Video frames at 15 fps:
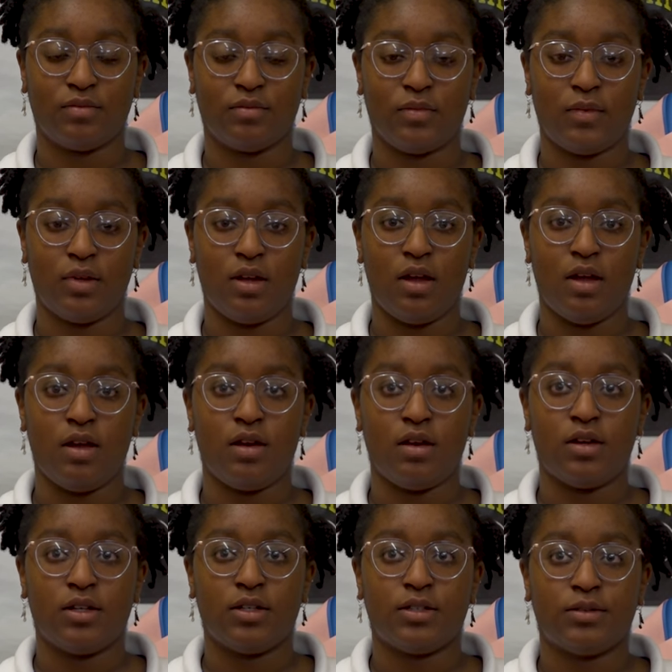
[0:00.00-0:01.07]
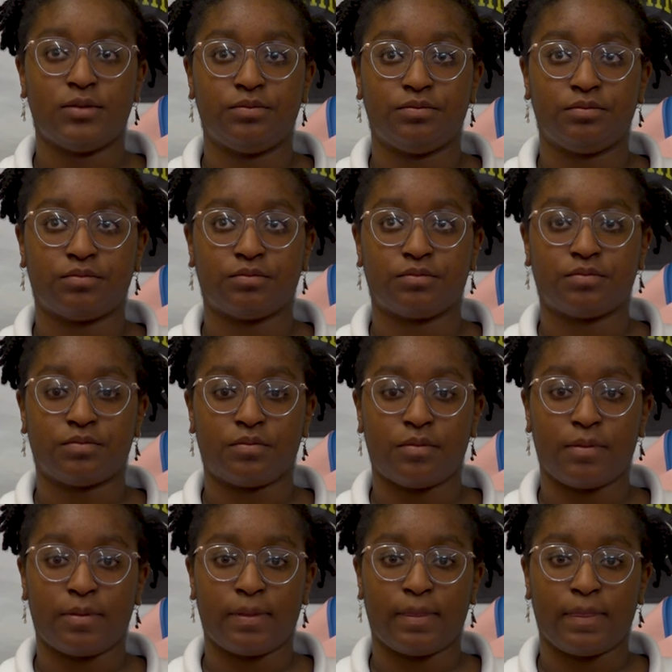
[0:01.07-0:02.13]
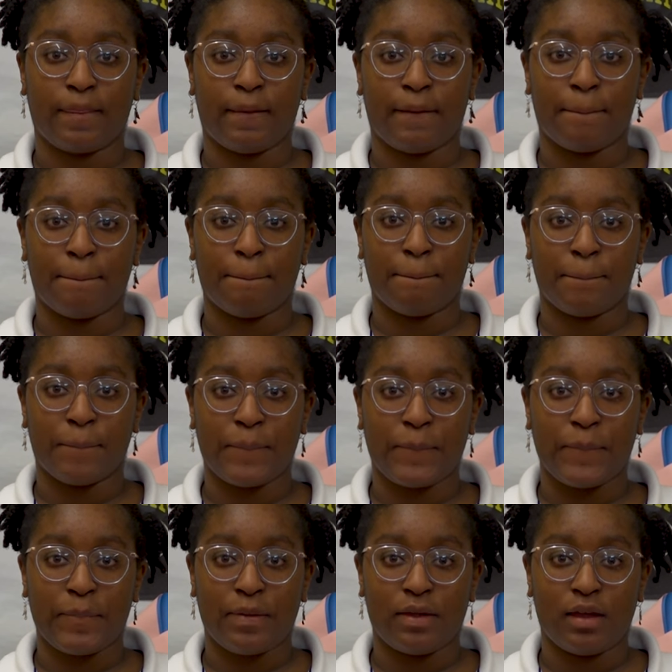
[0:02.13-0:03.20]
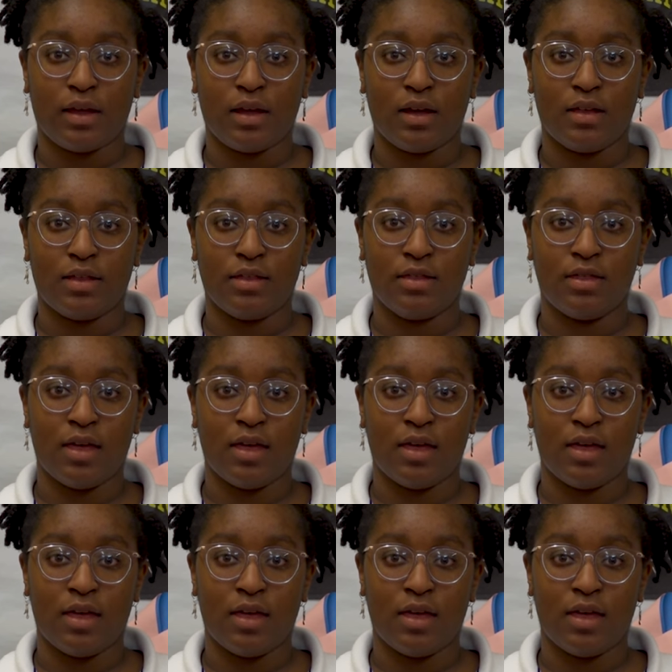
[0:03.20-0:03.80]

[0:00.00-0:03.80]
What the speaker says: one thing about him that inspires you the most?